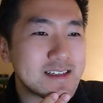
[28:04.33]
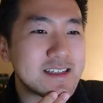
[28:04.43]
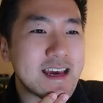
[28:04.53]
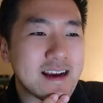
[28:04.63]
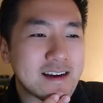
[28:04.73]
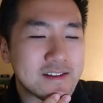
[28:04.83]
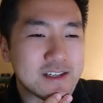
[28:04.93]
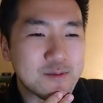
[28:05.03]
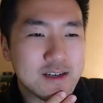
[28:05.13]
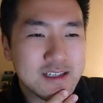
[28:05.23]
deck,
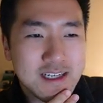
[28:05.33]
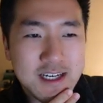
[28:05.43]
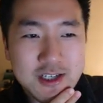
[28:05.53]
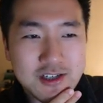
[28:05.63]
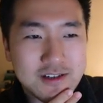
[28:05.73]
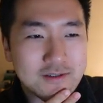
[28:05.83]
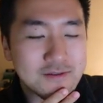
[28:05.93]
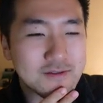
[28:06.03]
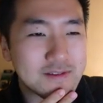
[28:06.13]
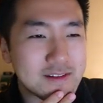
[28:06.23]
this presentation
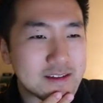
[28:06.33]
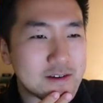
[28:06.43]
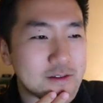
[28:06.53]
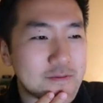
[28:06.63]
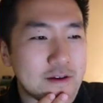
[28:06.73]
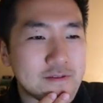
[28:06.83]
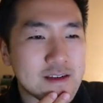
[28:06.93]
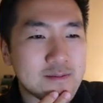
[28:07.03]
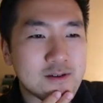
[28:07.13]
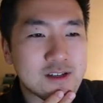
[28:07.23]
of, the
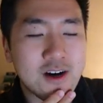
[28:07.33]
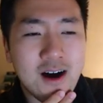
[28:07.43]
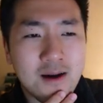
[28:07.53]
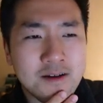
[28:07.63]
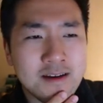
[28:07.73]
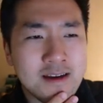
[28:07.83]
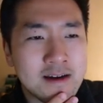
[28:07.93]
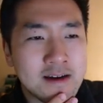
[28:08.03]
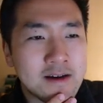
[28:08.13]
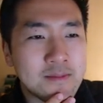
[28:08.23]
50 most common,
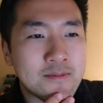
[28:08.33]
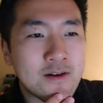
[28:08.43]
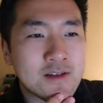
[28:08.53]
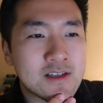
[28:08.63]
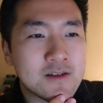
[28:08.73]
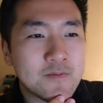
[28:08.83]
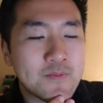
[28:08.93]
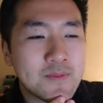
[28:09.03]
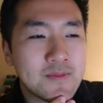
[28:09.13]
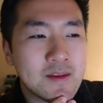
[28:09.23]
most,
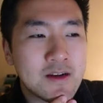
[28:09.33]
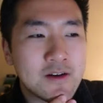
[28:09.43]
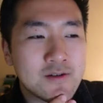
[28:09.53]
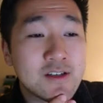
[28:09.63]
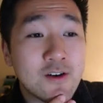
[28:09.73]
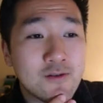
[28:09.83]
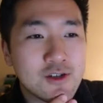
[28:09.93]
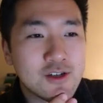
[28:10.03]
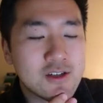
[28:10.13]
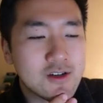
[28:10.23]

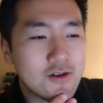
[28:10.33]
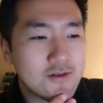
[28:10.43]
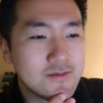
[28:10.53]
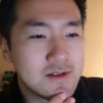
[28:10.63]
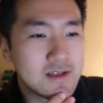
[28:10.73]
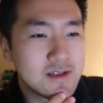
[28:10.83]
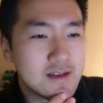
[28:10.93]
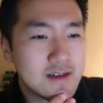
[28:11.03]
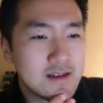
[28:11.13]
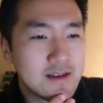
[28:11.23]
searched terms
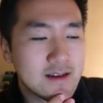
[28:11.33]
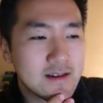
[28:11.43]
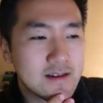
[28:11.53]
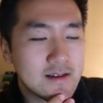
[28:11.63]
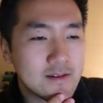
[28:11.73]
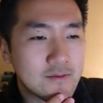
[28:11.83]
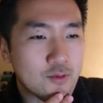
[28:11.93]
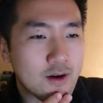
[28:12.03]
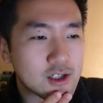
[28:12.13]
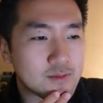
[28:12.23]
for
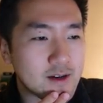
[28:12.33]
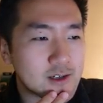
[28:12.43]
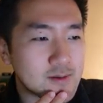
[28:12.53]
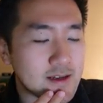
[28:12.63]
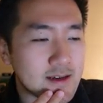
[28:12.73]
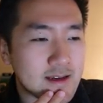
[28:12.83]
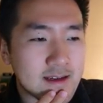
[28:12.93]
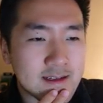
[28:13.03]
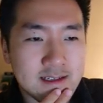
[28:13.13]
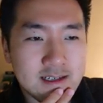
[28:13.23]
project management,
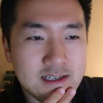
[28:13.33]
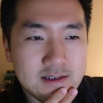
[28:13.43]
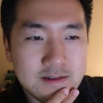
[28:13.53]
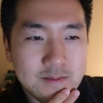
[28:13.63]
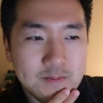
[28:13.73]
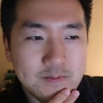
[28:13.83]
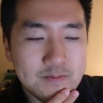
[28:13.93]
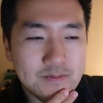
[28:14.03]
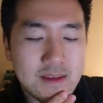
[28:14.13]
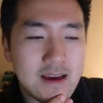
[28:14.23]
and
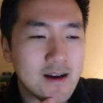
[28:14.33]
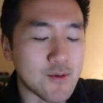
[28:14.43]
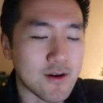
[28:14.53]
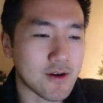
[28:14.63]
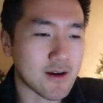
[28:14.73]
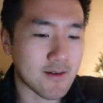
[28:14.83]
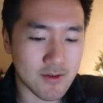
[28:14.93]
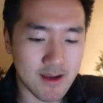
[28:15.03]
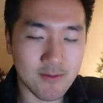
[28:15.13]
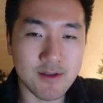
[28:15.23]
yeah, we already
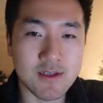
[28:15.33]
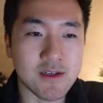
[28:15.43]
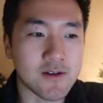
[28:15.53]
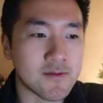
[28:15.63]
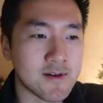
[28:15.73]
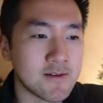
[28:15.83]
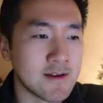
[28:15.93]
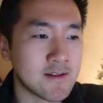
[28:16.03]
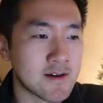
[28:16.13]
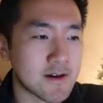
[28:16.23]
covered that one, so no
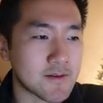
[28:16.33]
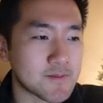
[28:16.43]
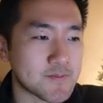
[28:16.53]
need there.